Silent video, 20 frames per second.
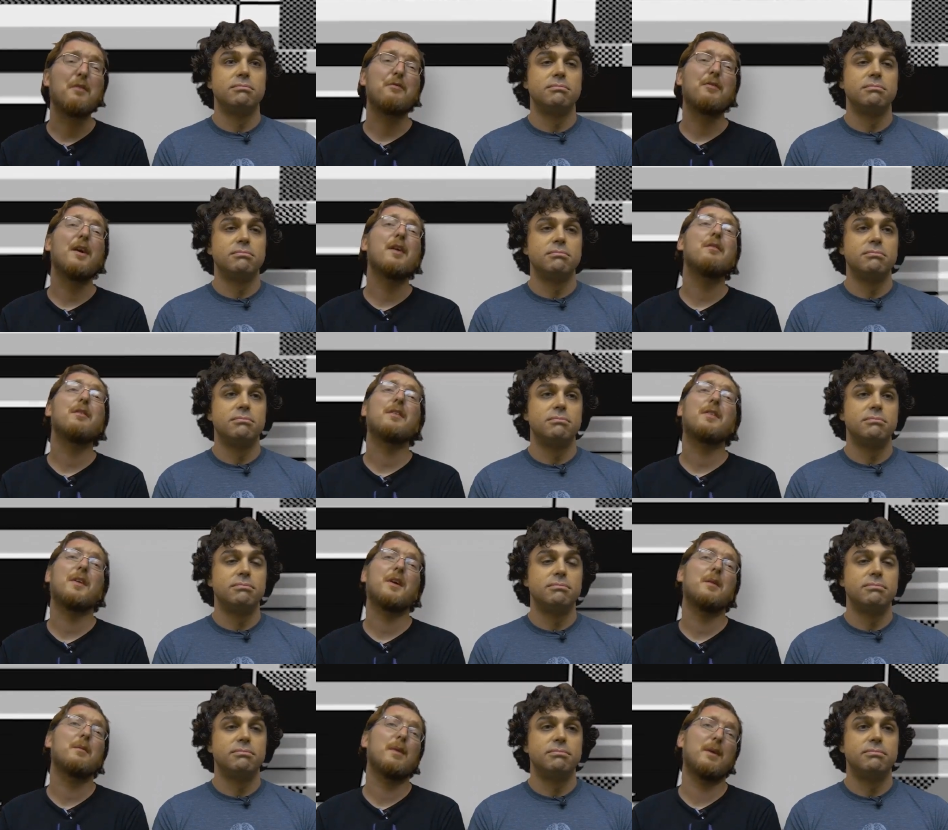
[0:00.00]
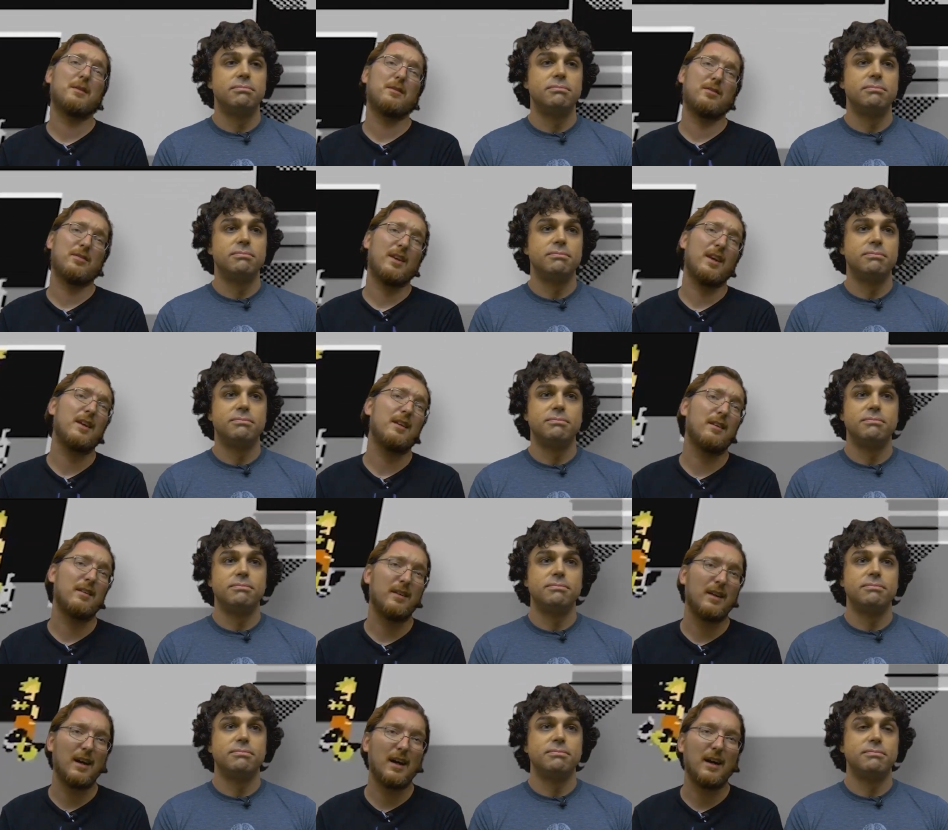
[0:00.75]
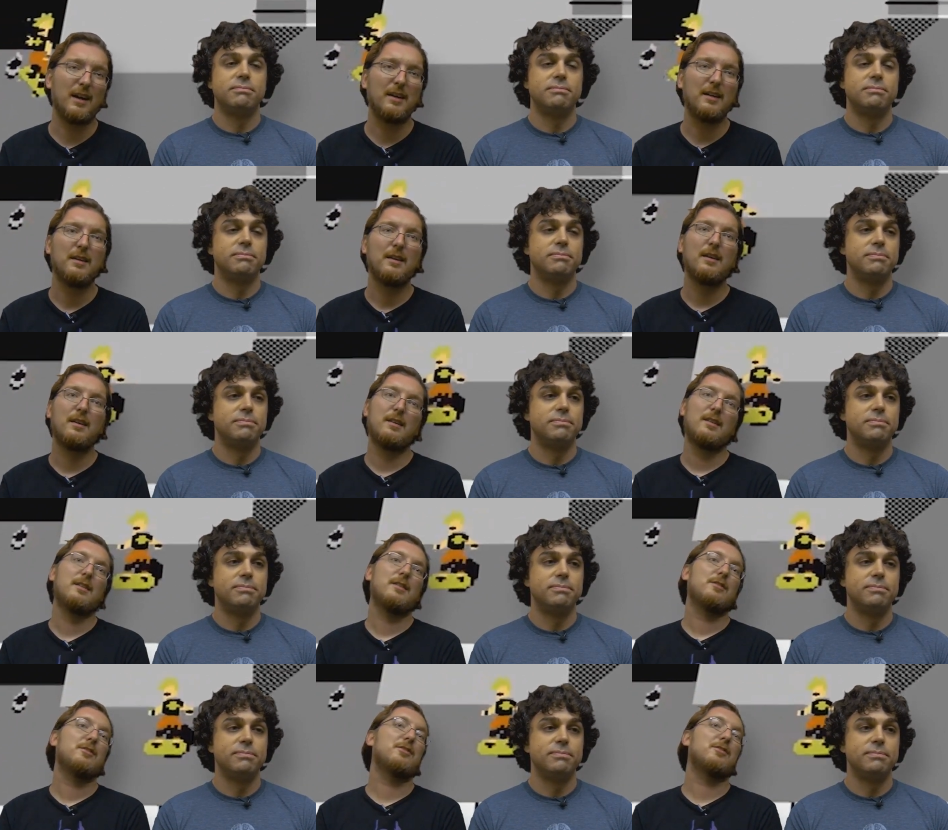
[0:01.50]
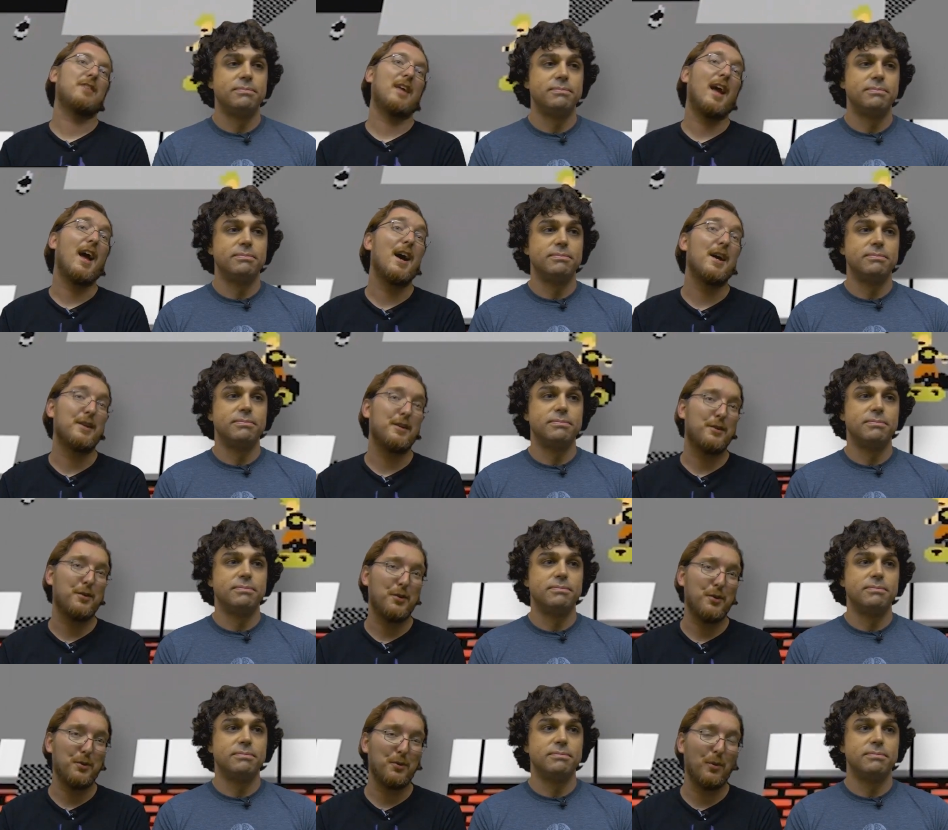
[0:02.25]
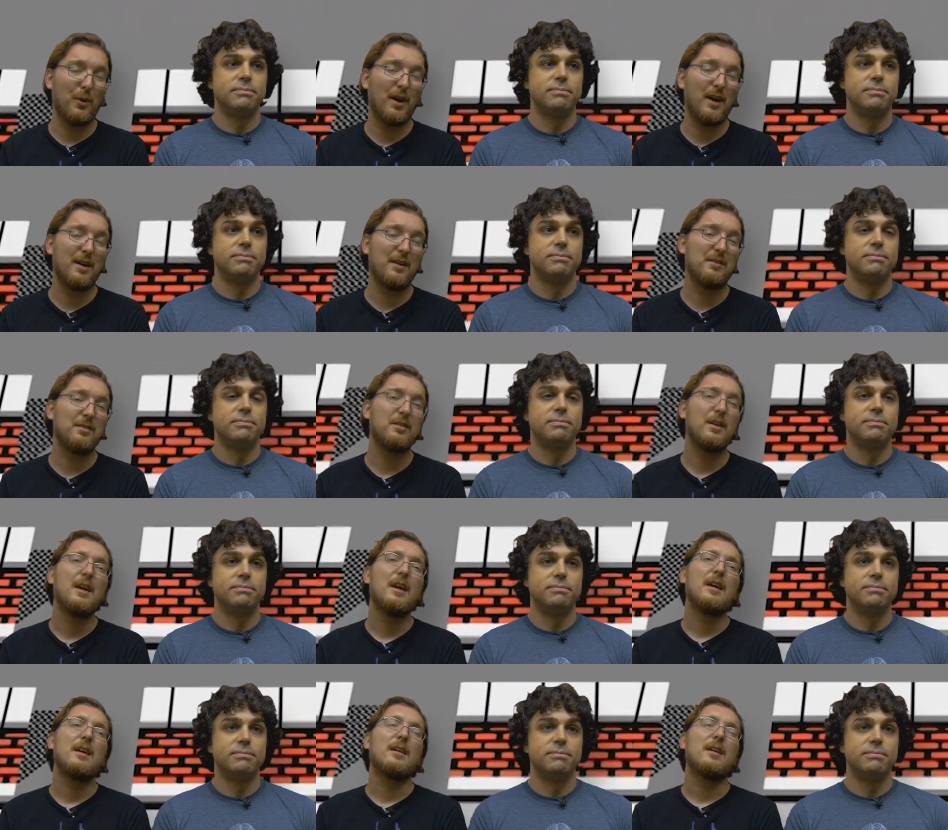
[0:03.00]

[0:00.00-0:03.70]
Speaker 1: favorite thing about Skate or Die, just attitude-wise,